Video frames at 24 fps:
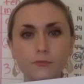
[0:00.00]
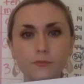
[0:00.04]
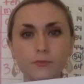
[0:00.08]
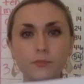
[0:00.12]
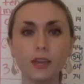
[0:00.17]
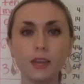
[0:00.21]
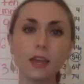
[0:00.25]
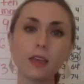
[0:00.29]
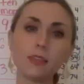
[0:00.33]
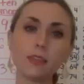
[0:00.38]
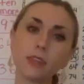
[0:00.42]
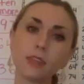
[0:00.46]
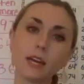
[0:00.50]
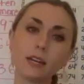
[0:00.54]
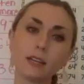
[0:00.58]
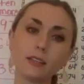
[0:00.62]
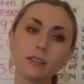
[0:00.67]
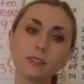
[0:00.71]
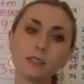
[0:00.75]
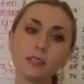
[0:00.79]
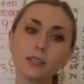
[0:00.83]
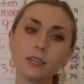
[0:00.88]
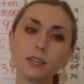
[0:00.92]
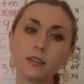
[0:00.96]
And that
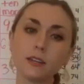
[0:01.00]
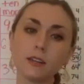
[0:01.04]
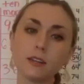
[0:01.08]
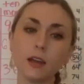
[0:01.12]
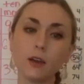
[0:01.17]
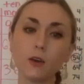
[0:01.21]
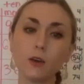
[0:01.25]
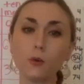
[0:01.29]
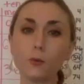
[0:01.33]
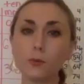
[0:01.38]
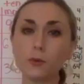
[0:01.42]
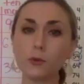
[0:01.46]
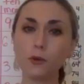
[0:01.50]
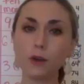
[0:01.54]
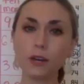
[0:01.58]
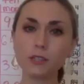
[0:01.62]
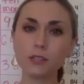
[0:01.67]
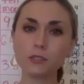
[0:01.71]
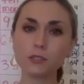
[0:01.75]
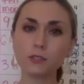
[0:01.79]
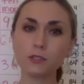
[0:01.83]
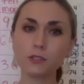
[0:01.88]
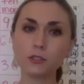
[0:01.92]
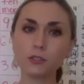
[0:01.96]
is it. I hope you
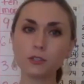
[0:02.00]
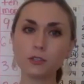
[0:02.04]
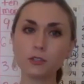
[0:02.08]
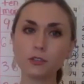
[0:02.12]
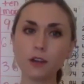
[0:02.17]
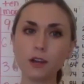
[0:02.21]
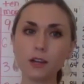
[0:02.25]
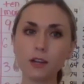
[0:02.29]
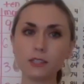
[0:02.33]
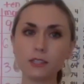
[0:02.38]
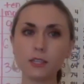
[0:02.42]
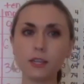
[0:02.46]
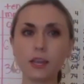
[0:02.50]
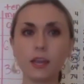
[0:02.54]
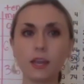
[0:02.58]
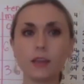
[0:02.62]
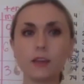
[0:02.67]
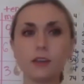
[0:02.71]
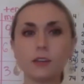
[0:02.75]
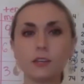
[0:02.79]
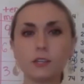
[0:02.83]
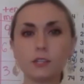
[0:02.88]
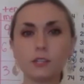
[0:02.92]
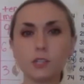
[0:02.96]
guys learned a lot
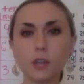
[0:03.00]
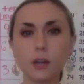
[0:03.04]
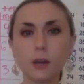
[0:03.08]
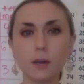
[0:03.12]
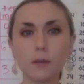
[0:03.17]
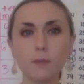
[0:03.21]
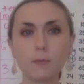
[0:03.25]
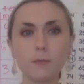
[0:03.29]
today. Good job.